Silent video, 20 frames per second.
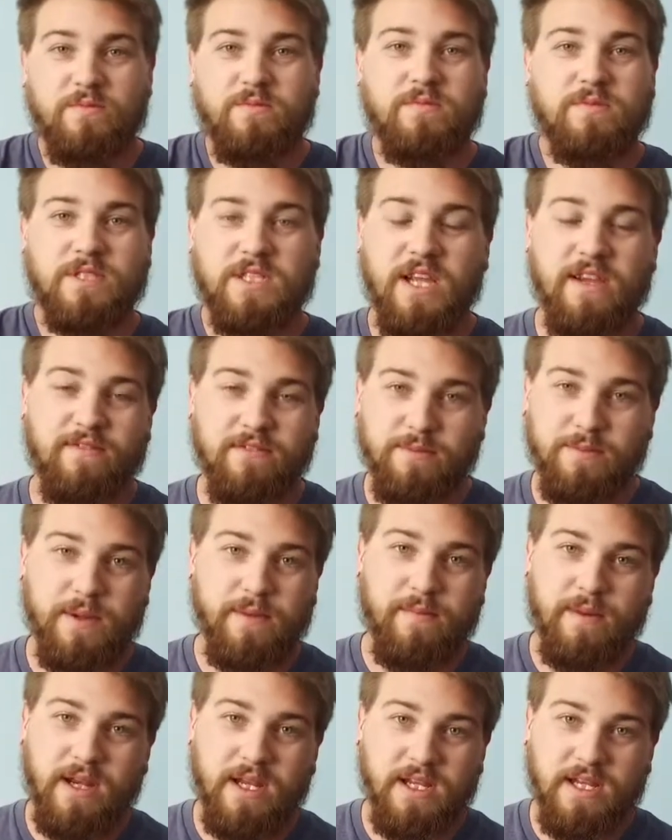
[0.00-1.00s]
Saves me
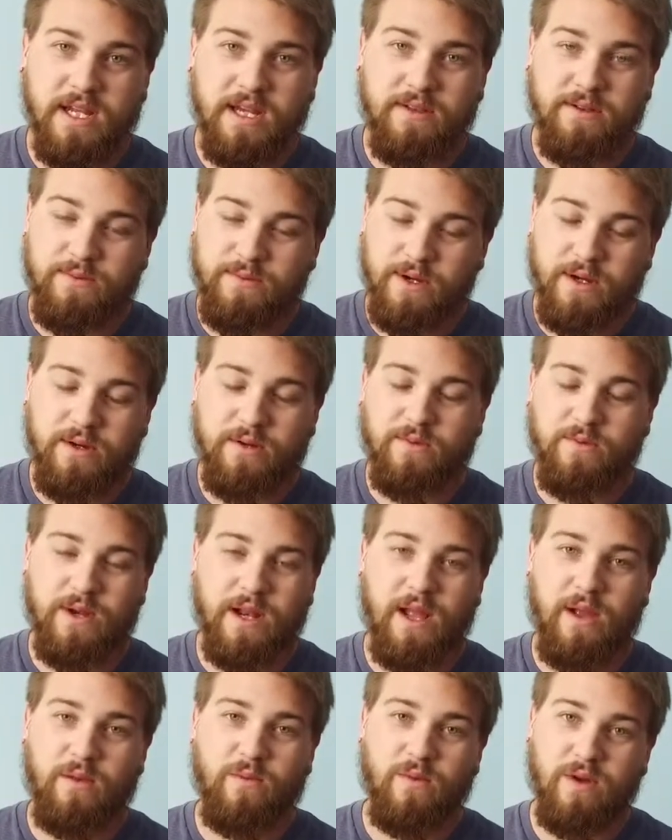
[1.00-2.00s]
money down the road when
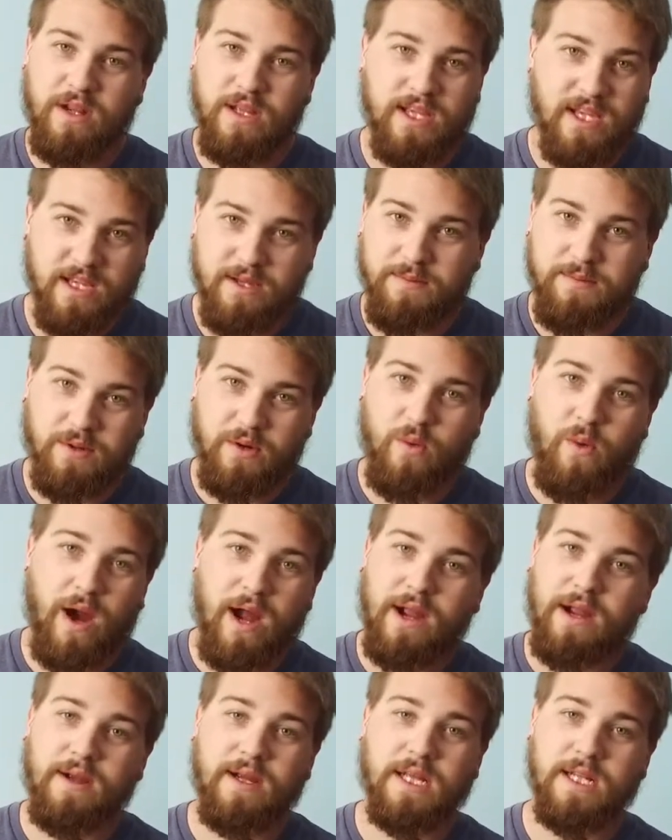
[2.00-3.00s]
I want to keep
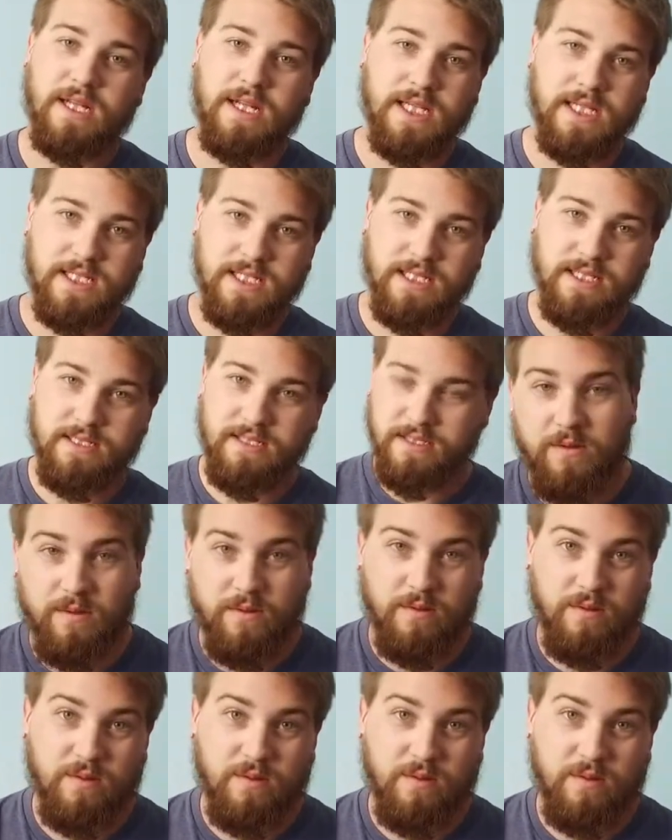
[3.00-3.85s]
acquiring lenses.